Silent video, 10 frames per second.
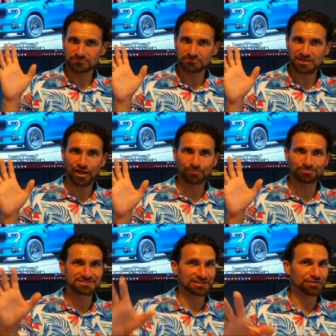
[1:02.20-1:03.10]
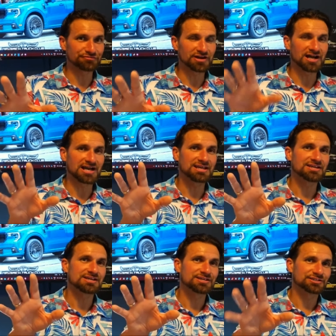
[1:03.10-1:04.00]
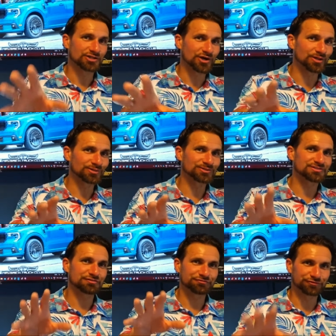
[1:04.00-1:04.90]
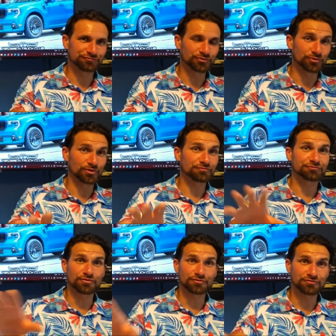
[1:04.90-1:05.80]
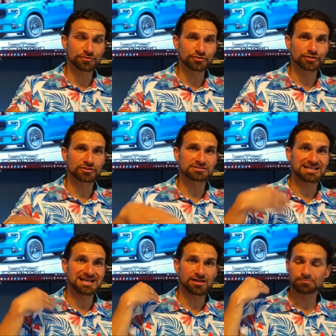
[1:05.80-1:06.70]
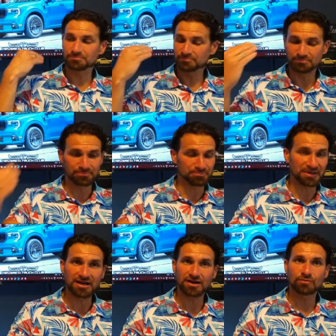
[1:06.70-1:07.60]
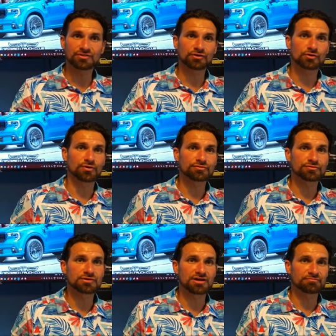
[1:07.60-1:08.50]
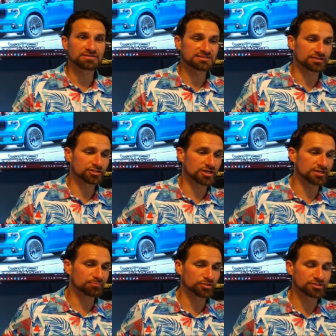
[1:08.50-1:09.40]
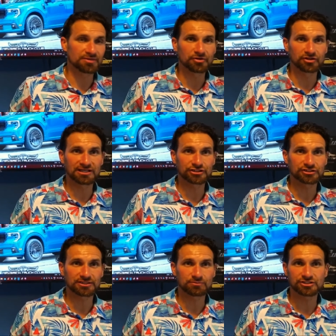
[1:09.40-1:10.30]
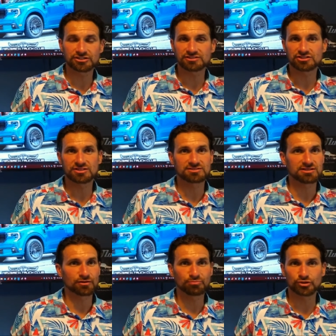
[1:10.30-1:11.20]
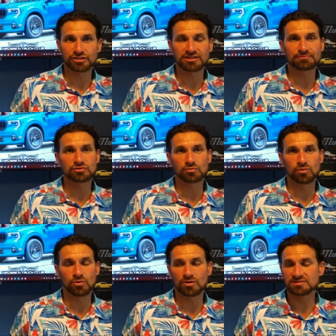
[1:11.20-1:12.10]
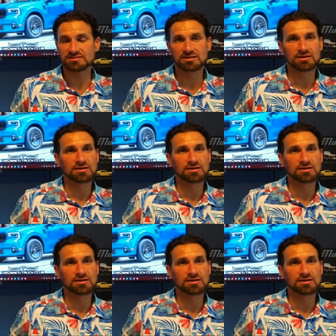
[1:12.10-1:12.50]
help solidify dollars for Ford for the future to help bear when they're going through governments that are trying to push them on electric, which is just, you know, pushing them towards